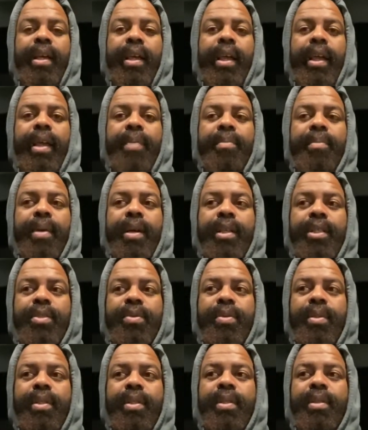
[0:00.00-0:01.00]
a
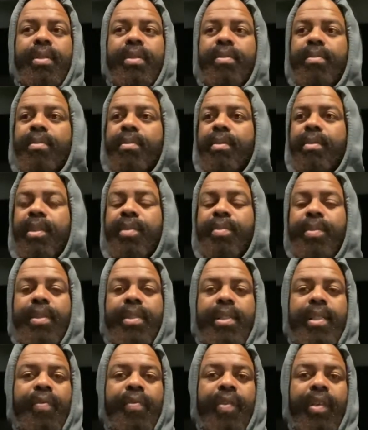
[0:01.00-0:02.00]
mantra
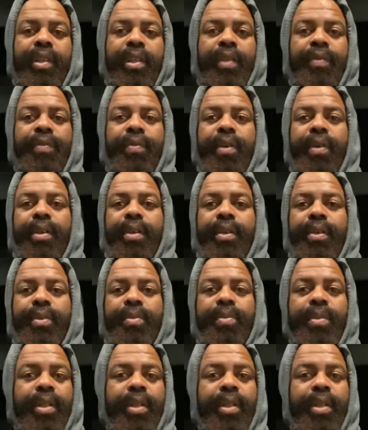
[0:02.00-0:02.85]
specifically for you,